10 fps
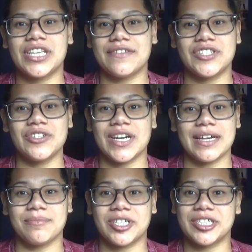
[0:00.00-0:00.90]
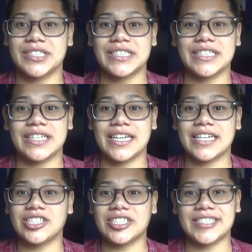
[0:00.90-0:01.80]
gives you nightmares.
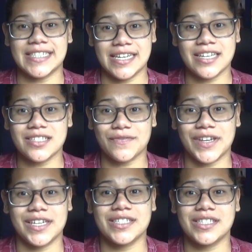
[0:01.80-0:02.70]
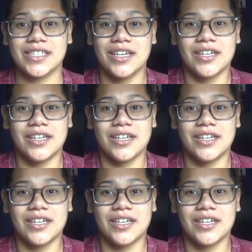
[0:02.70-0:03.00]
Like, just seeing his face,